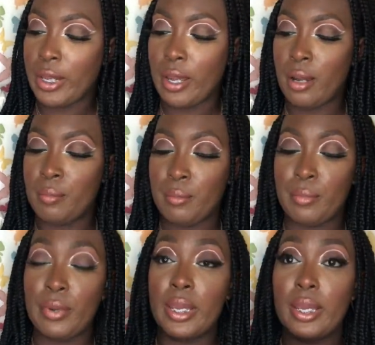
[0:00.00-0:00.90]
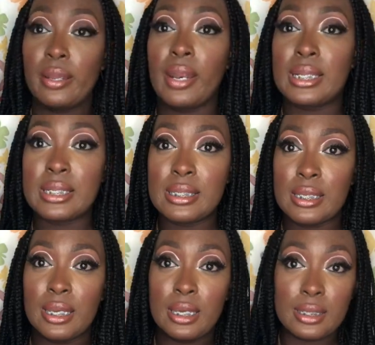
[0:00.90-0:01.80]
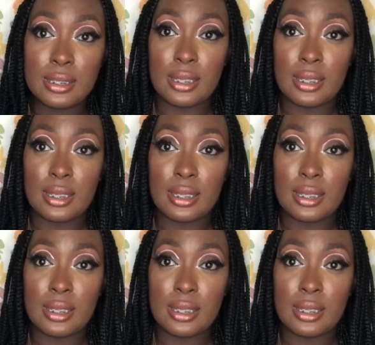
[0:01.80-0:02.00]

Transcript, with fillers: Um, but yeah, that is it.